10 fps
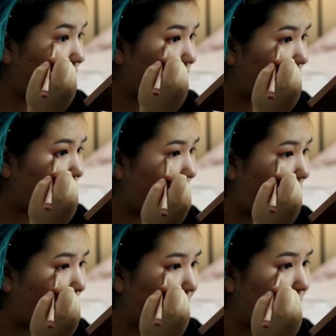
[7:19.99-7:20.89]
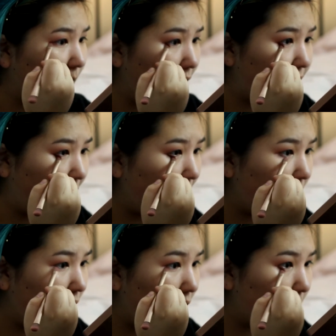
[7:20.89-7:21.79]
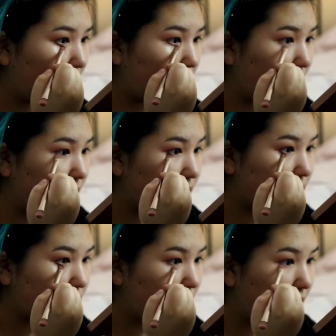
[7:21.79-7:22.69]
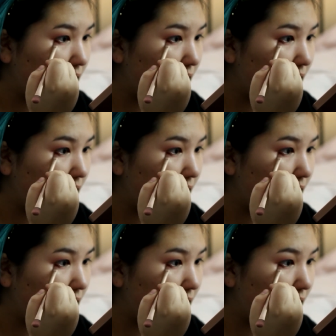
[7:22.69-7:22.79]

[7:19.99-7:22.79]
very happy about that because,